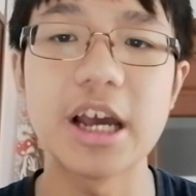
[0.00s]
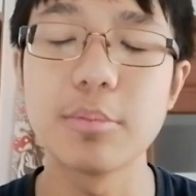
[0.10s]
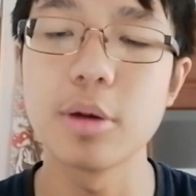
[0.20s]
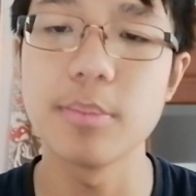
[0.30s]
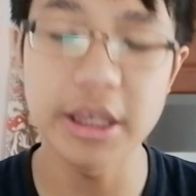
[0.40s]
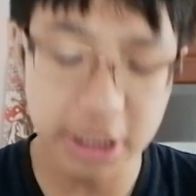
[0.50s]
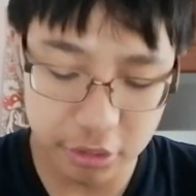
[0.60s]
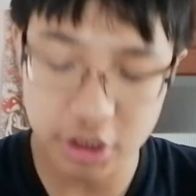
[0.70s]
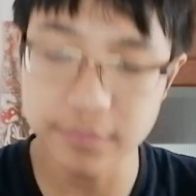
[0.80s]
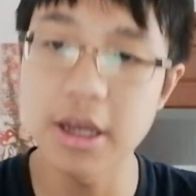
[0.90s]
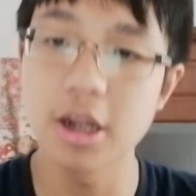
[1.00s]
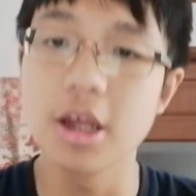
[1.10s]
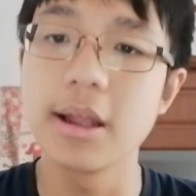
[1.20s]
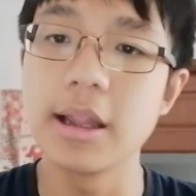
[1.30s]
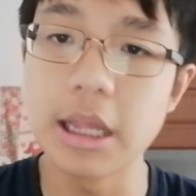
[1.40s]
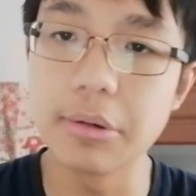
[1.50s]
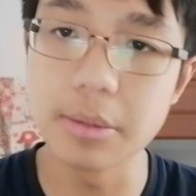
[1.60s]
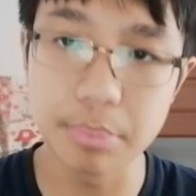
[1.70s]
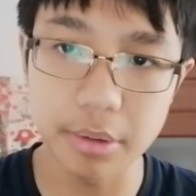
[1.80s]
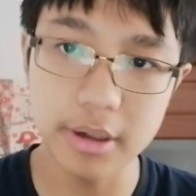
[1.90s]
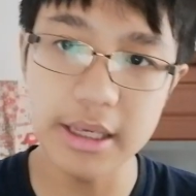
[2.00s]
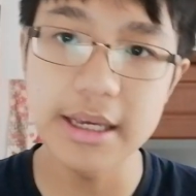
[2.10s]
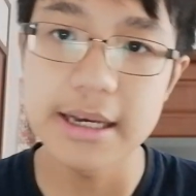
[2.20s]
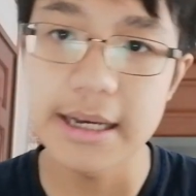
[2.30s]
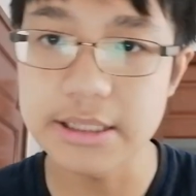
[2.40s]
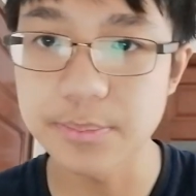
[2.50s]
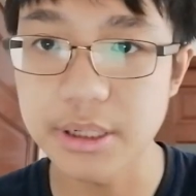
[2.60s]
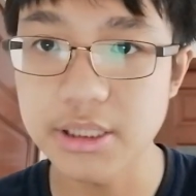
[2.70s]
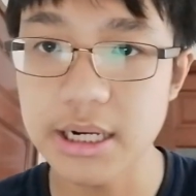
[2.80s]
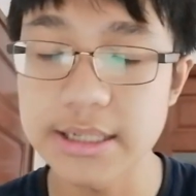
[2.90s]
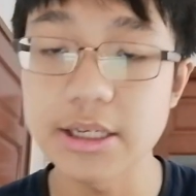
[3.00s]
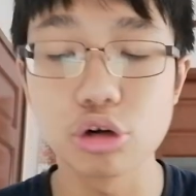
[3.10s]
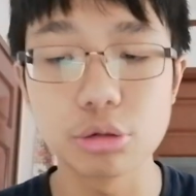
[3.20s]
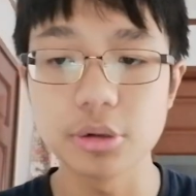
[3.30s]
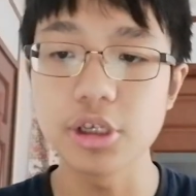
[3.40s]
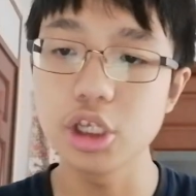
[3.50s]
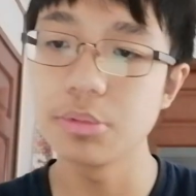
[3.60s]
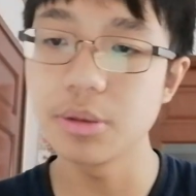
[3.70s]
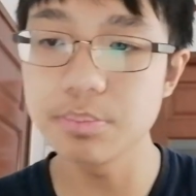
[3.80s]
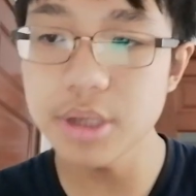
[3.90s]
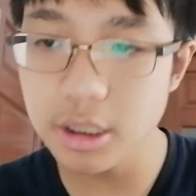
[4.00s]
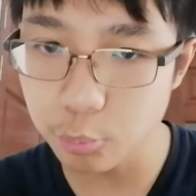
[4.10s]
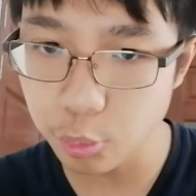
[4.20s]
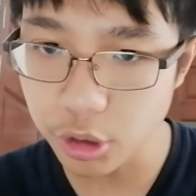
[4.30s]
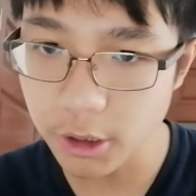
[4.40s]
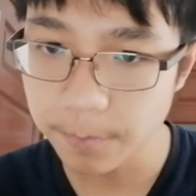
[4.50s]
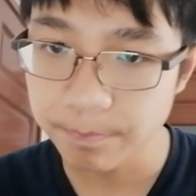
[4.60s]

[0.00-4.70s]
up or make use of their lower body as much as a normal human being would.